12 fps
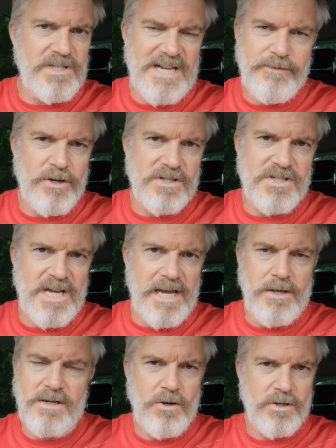He's never got to see
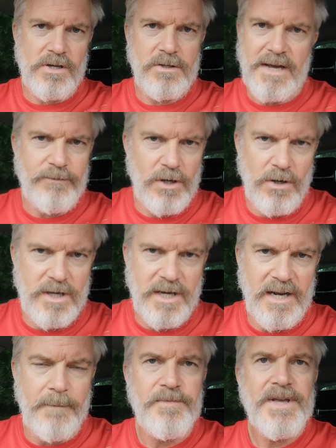it. You haven't got to look
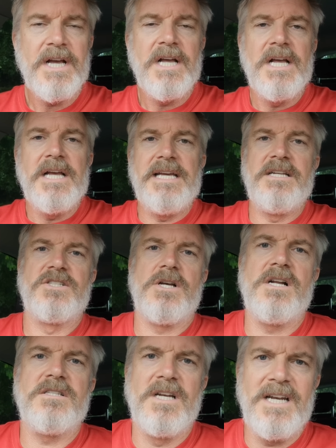at it. He
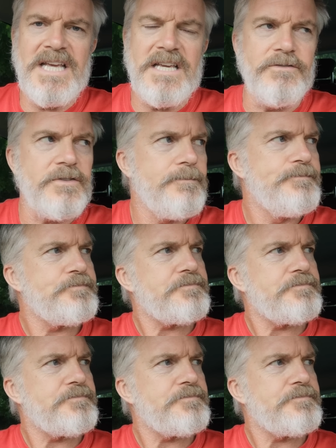decided to leave.